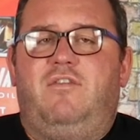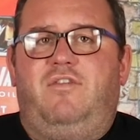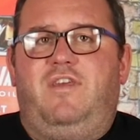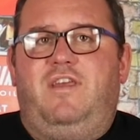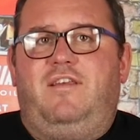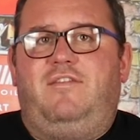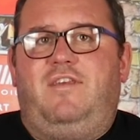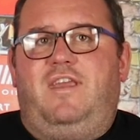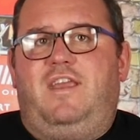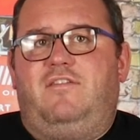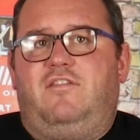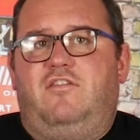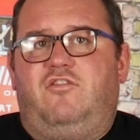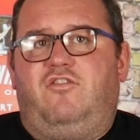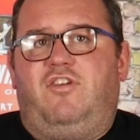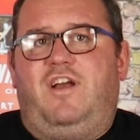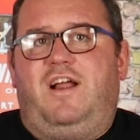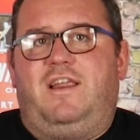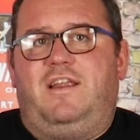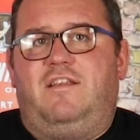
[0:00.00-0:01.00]
this is a
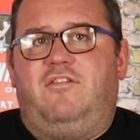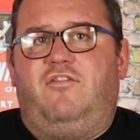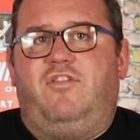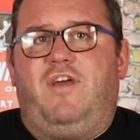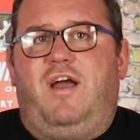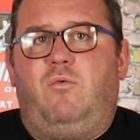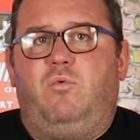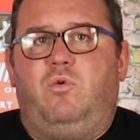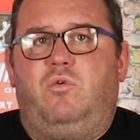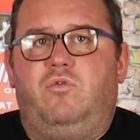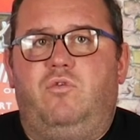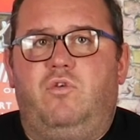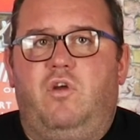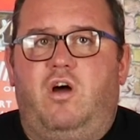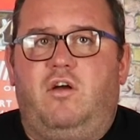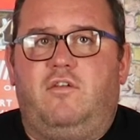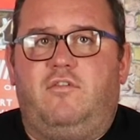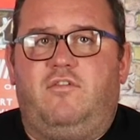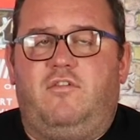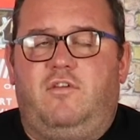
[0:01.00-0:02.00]
challenge that will
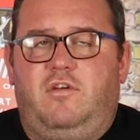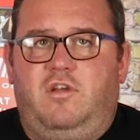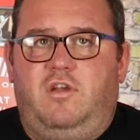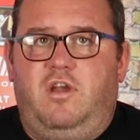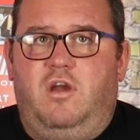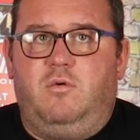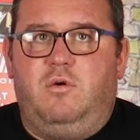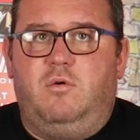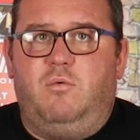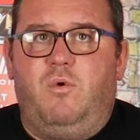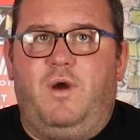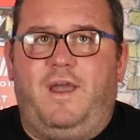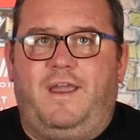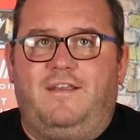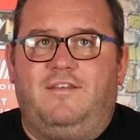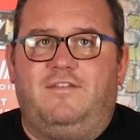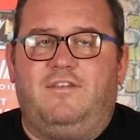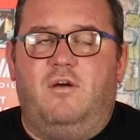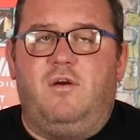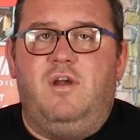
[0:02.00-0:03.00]
not go
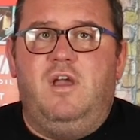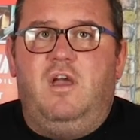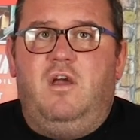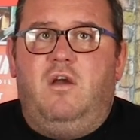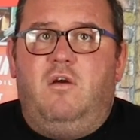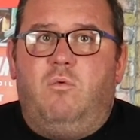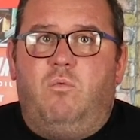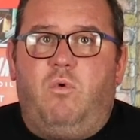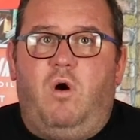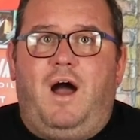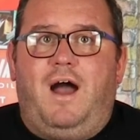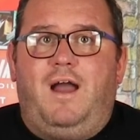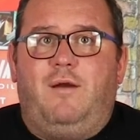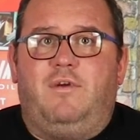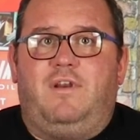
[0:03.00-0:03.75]
away. So what I